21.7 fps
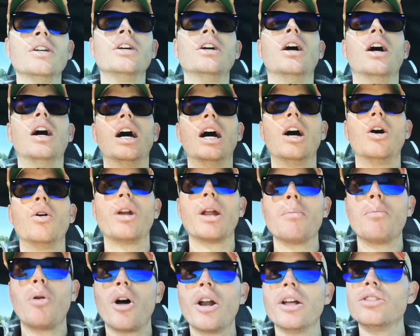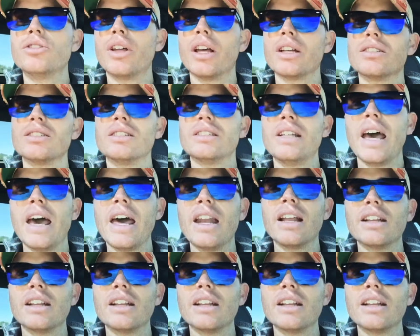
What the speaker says: When I bought it in 2010